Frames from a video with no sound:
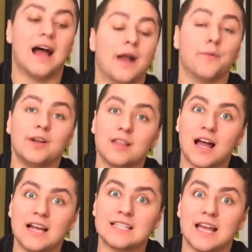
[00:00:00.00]
I
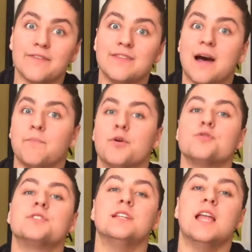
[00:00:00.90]
realize I have not
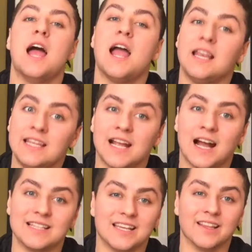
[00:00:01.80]
posted any
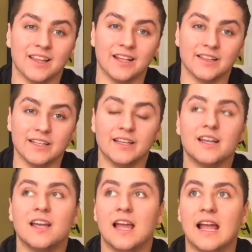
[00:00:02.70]
content lately,
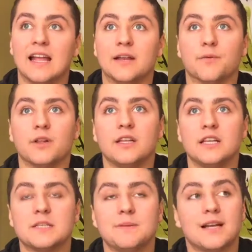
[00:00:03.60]
and it really
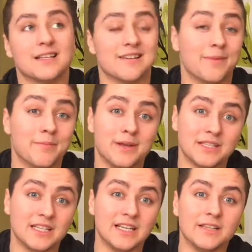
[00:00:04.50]
is because I've been
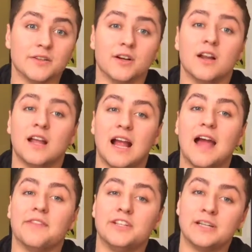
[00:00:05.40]
busy either
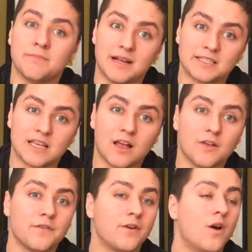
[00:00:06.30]
at the gym
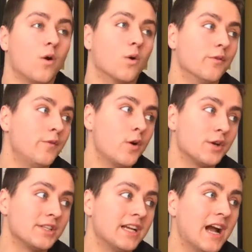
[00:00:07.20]
myself or
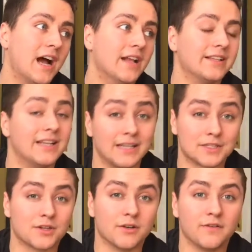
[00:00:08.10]
focusing on getting
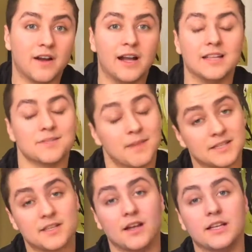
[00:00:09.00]
certified in my
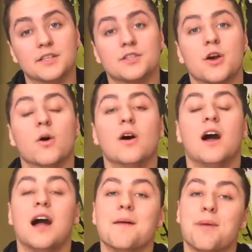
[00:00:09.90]
studies. So,
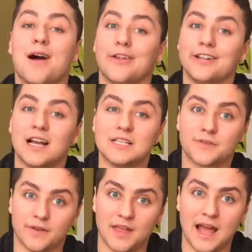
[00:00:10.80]
I apologize
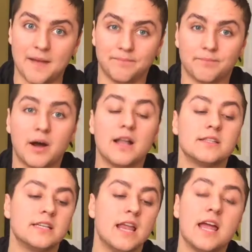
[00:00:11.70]
for that. But
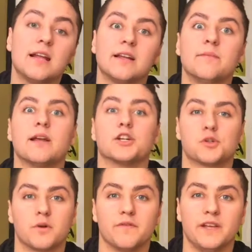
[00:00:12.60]
today, I'm going to make a
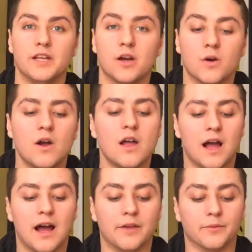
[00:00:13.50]
short video
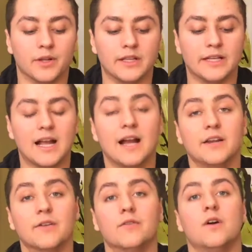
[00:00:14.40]
on really kind
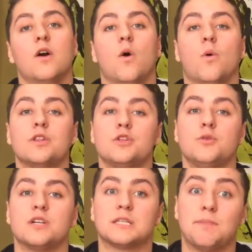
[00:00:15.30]
of what
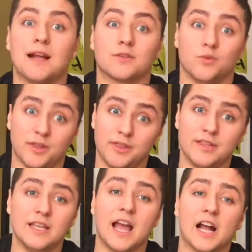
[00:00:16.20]
to expect with
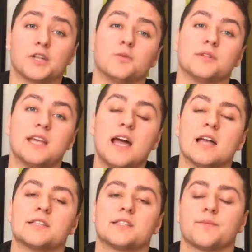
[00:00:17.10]
the actual
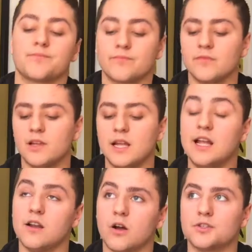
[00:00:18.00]
test.
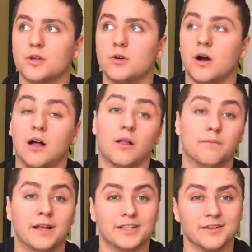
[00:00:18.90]
And also, I'll
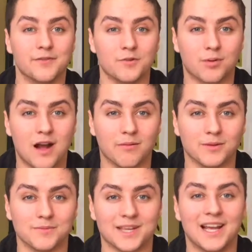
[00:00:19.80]
mention a few
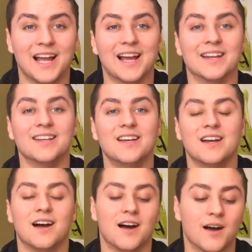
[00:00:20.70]
problems I had
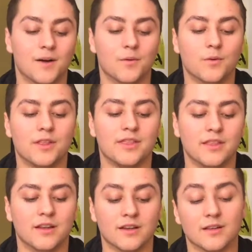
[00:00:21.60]
with
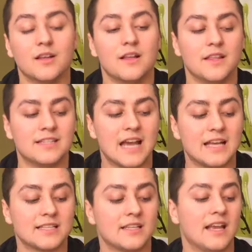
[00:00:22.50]
the
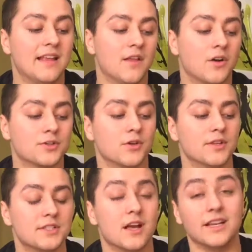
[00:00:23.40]
test and also the
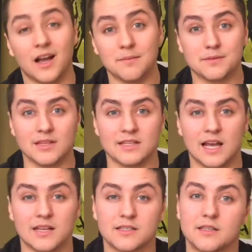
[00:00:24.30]
study up to the
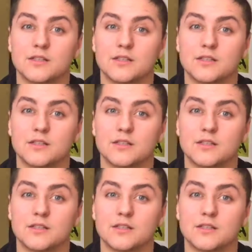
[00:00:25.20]
test.